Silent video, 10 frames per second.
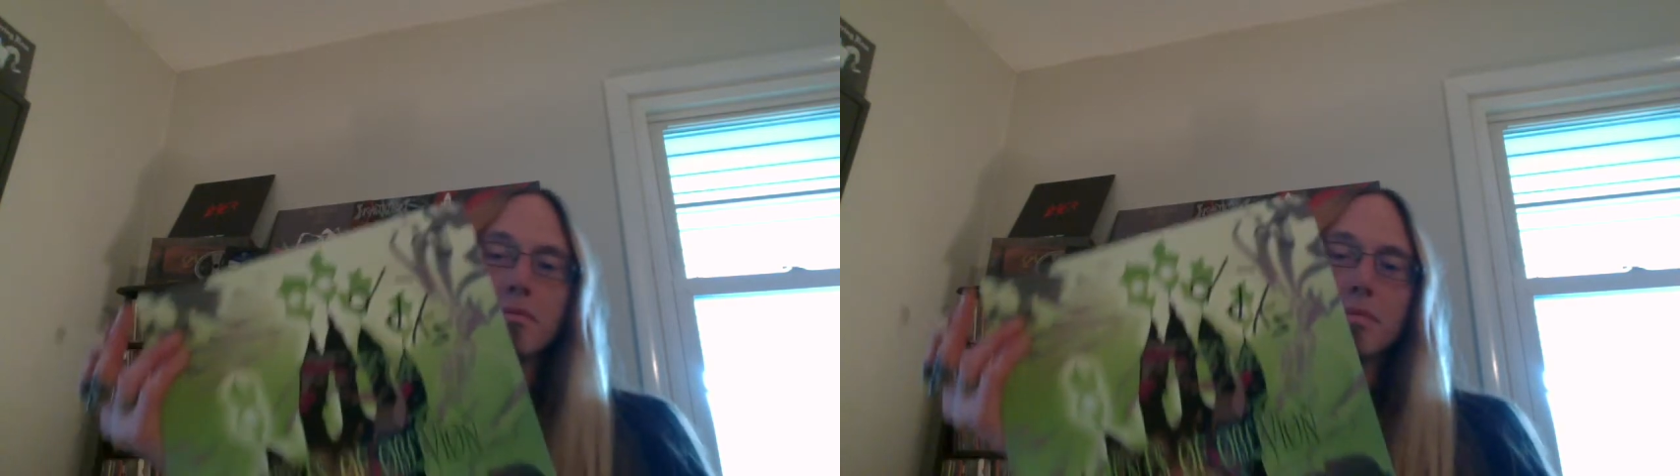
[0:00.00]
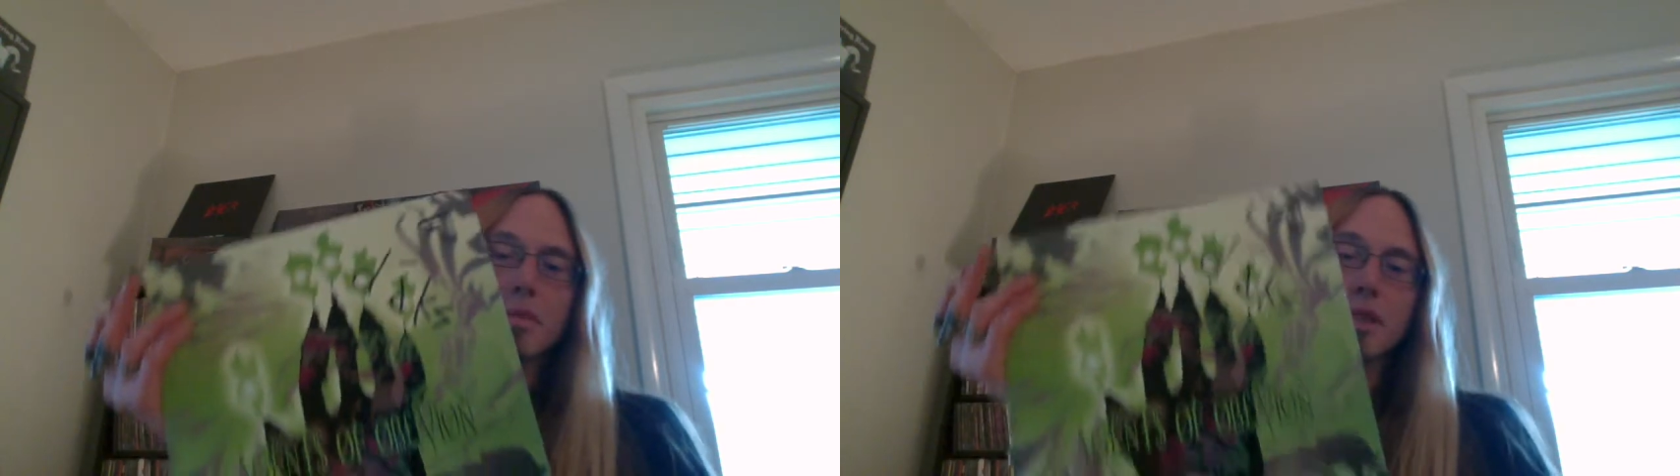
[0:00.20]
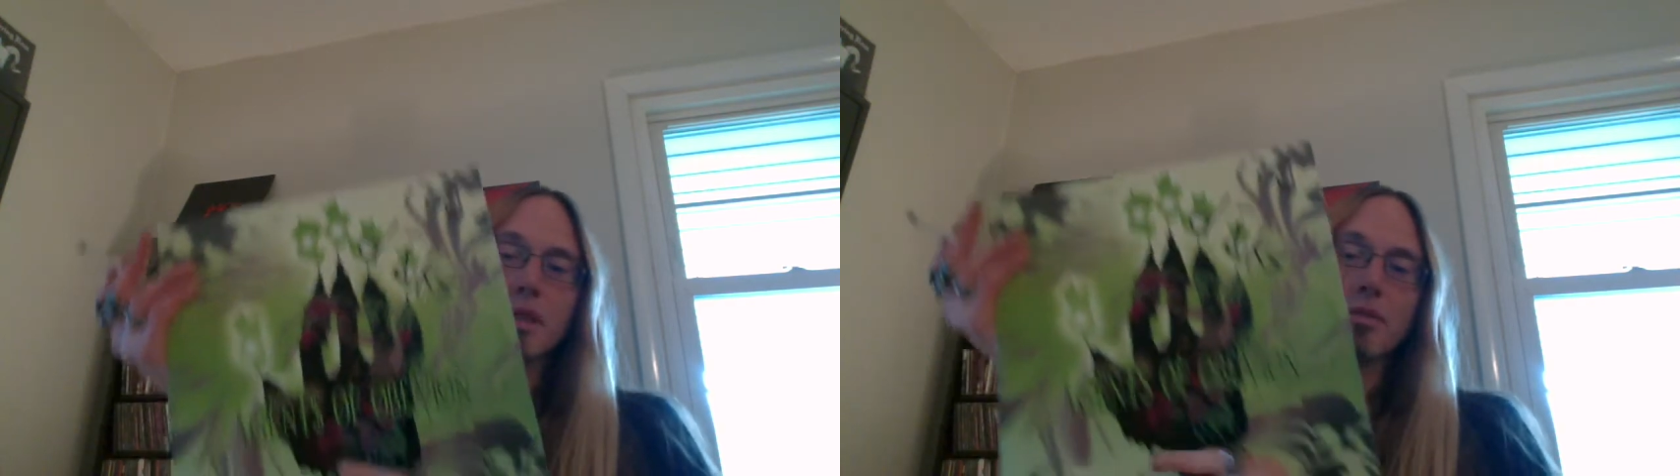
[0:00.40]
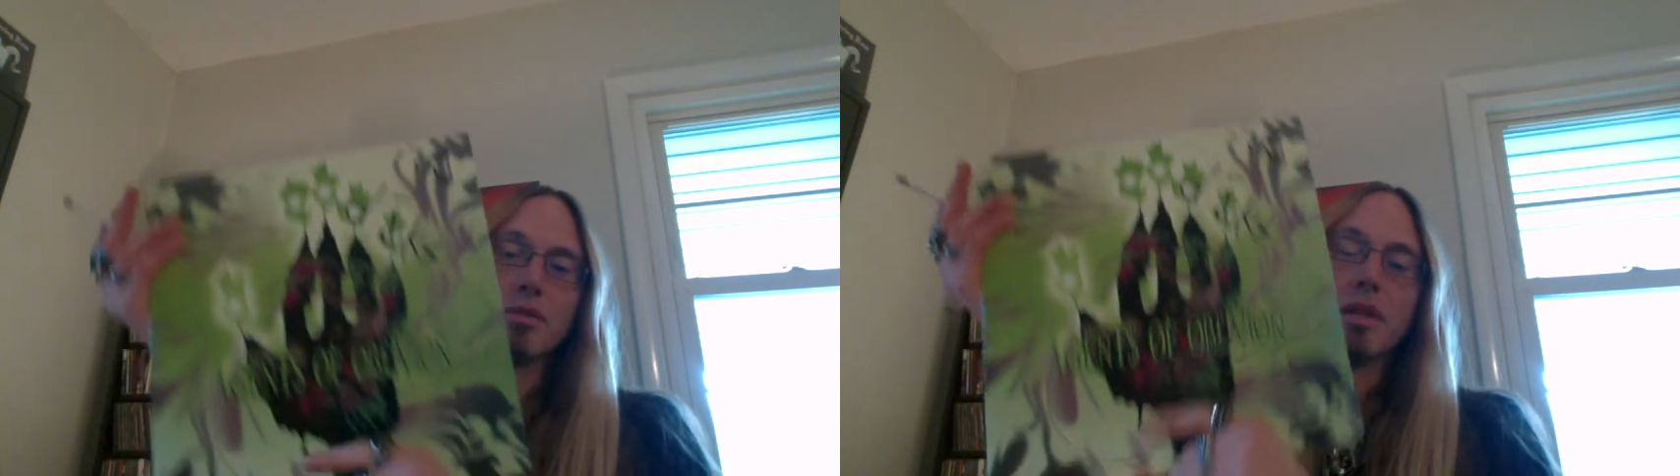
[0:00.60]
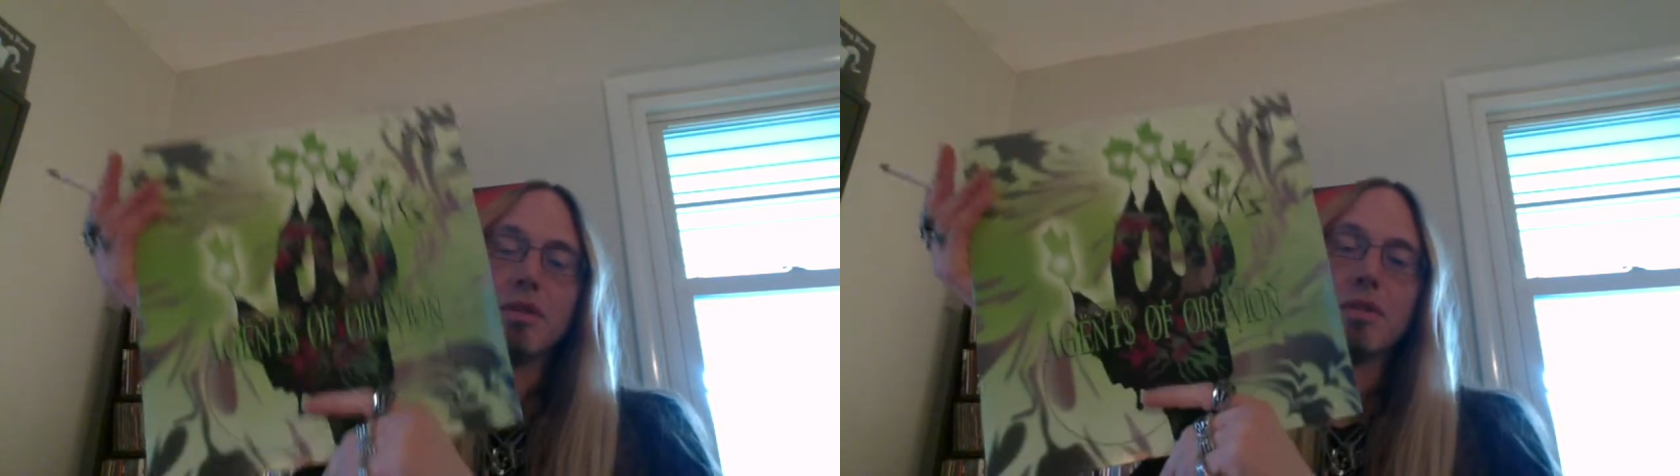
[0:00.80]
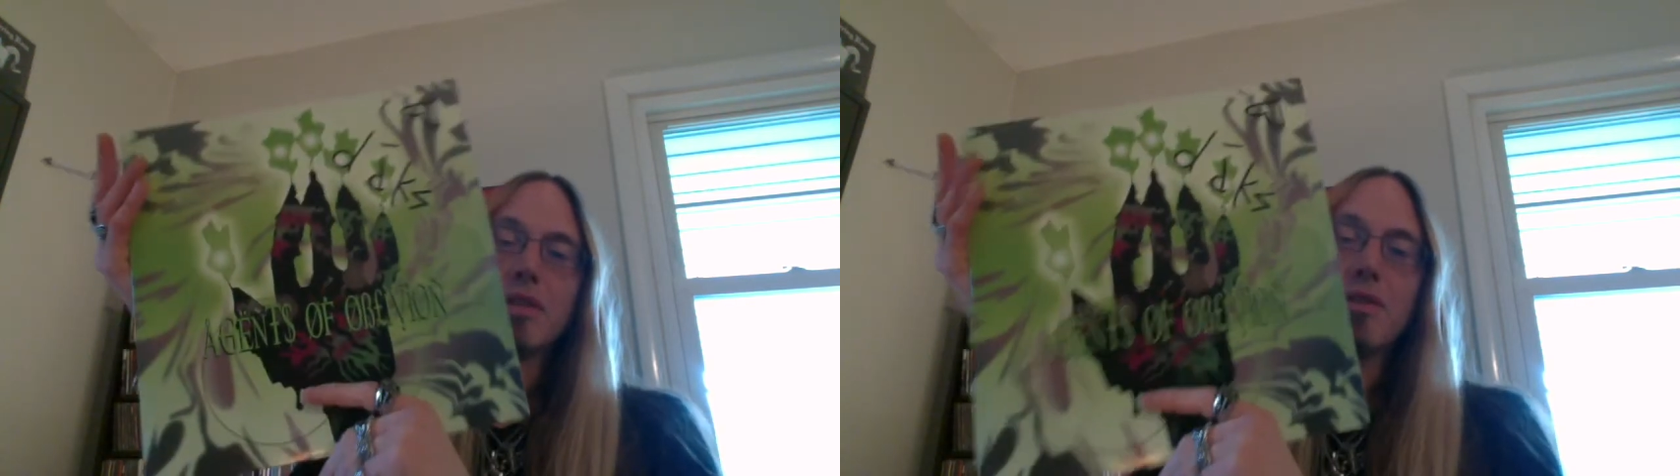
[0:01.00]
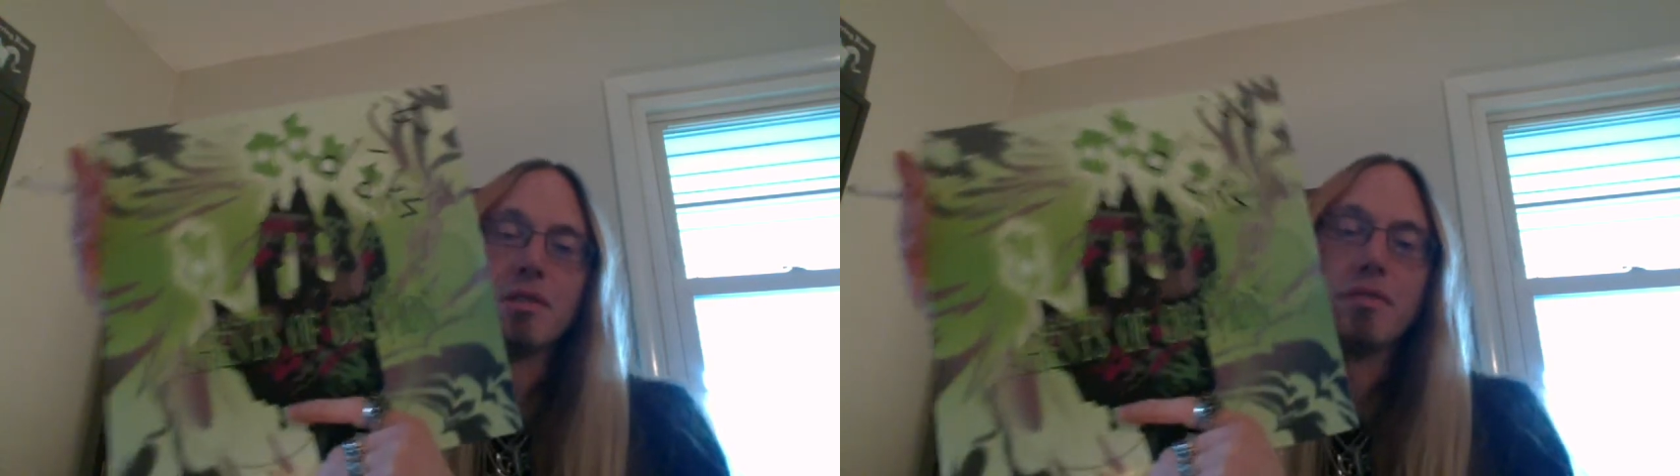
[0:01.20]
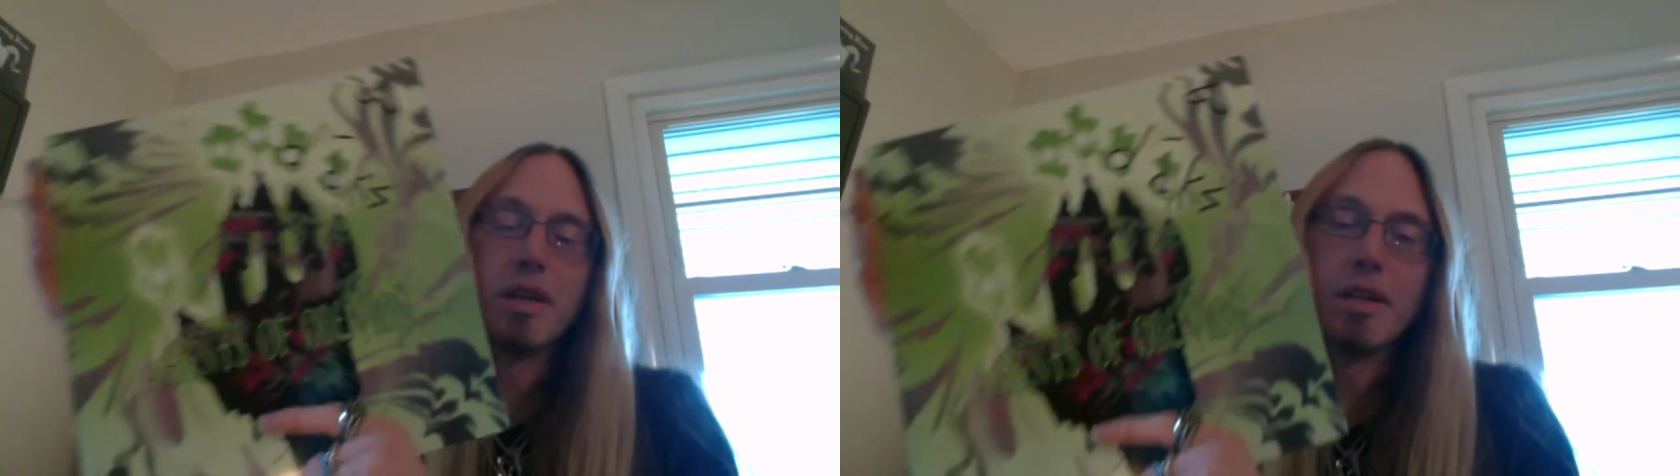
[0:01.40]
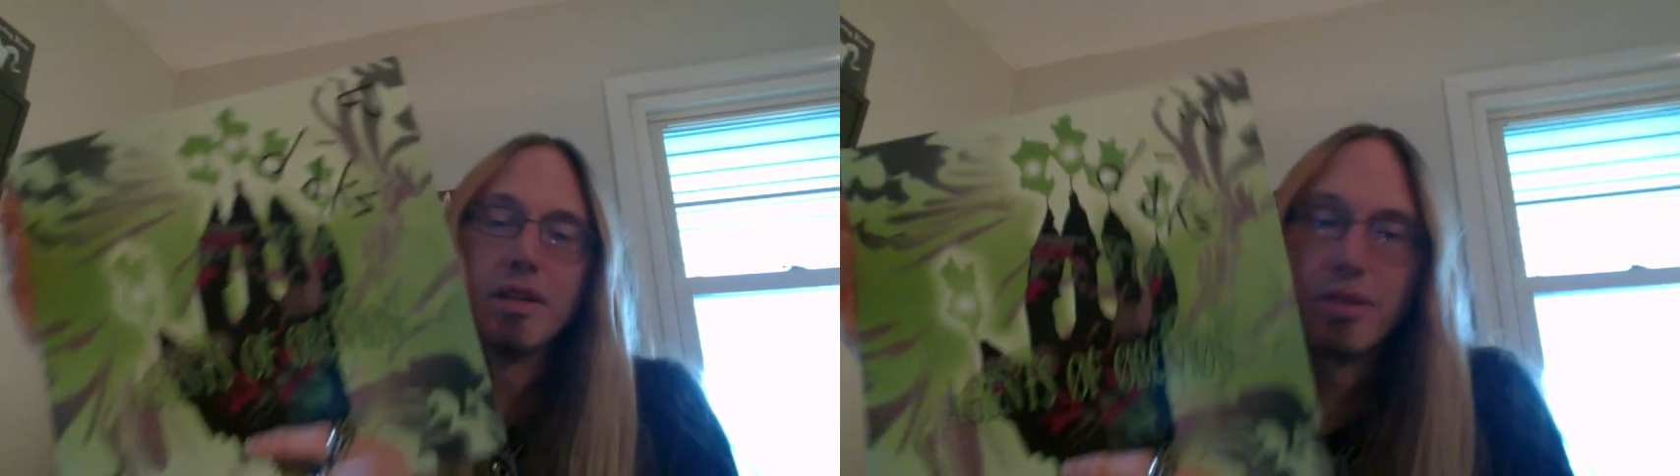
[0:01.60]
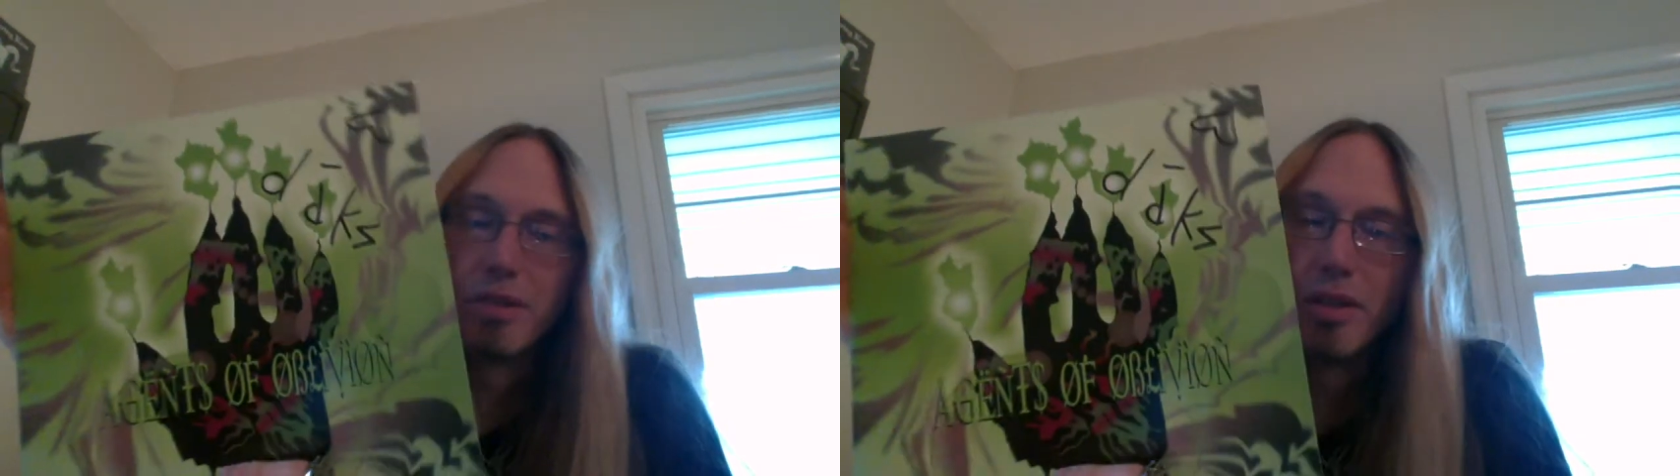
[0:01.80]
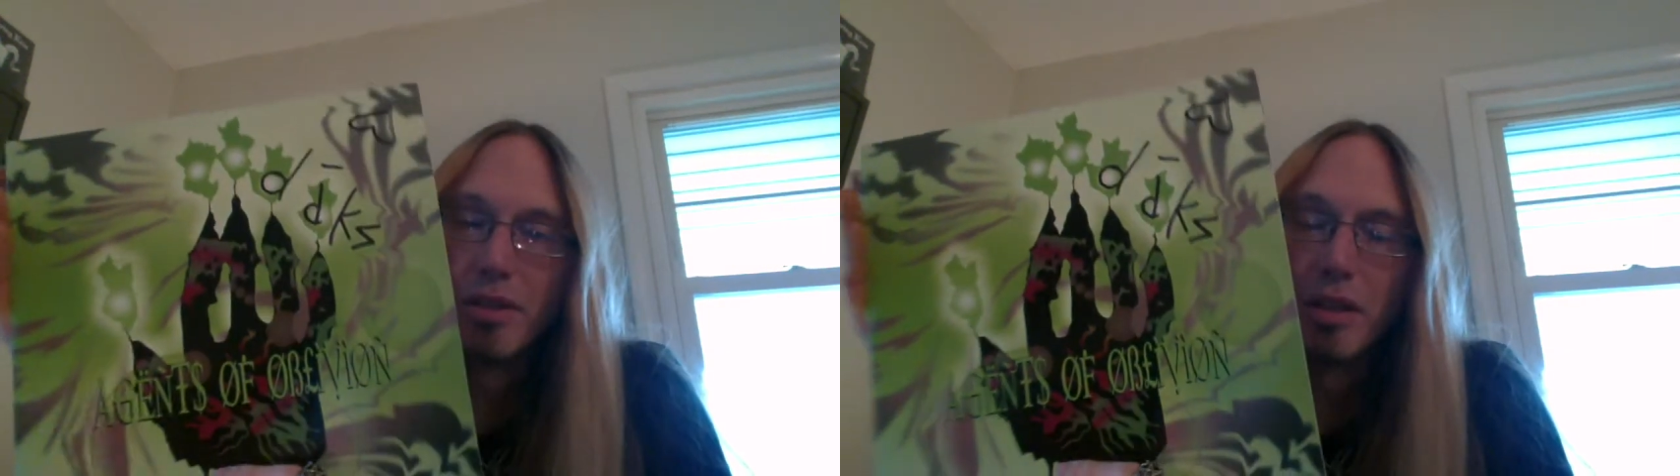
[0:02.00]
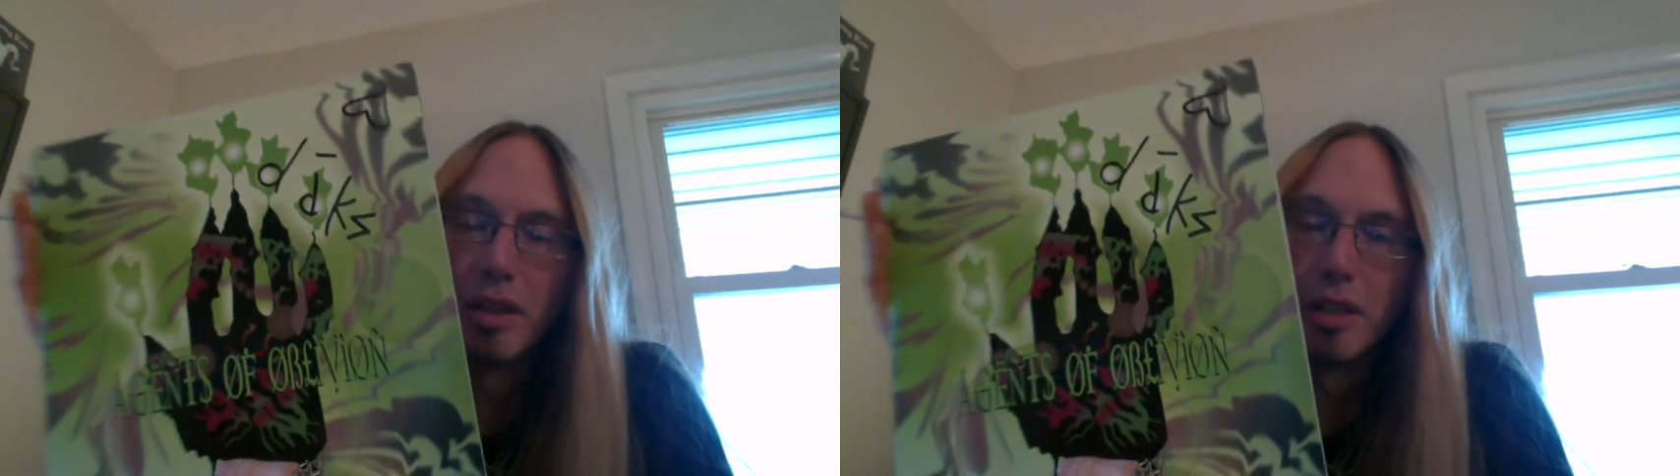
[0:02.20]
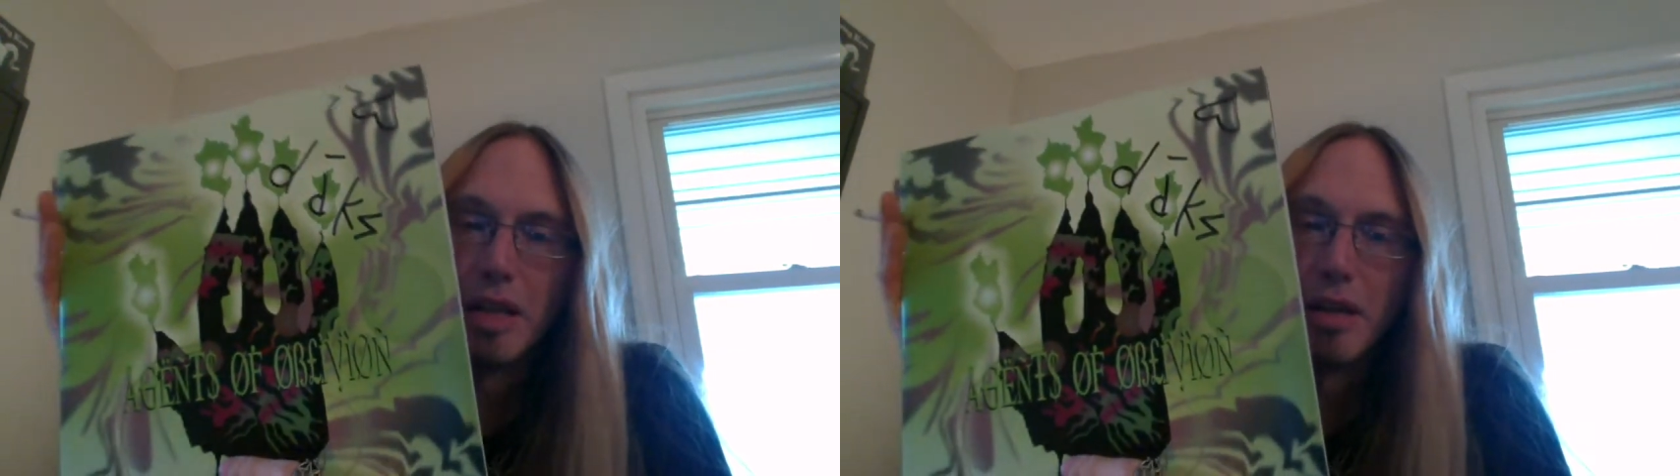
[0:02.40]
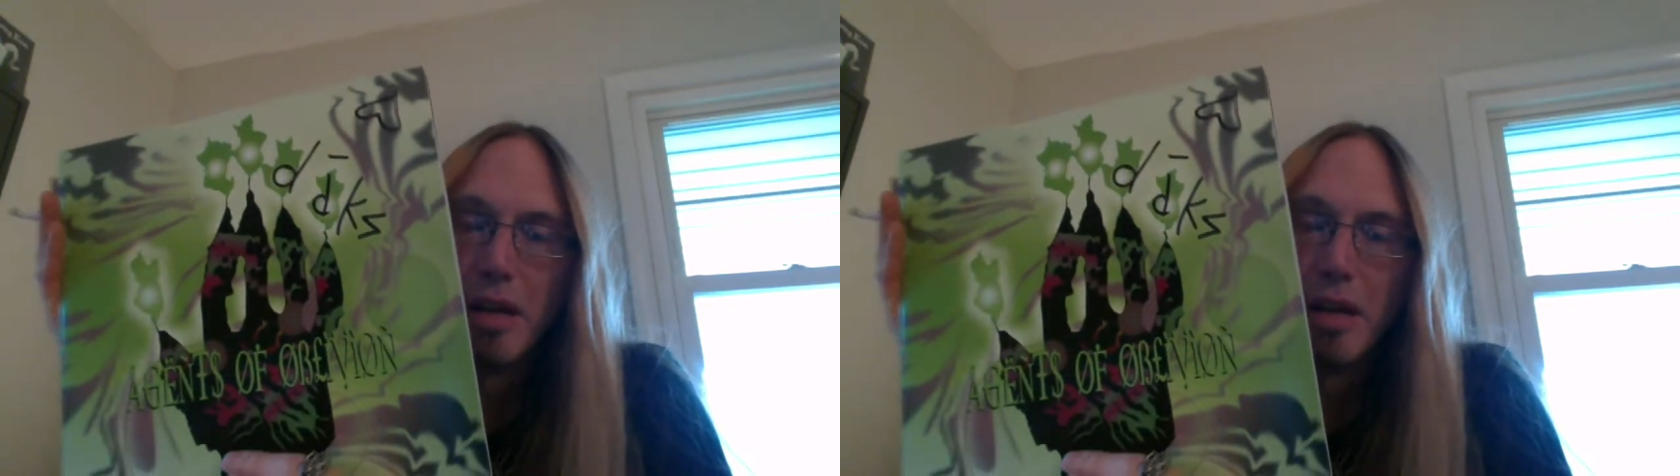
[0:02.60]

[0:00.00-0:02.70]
you know, I think you can find this digitally now.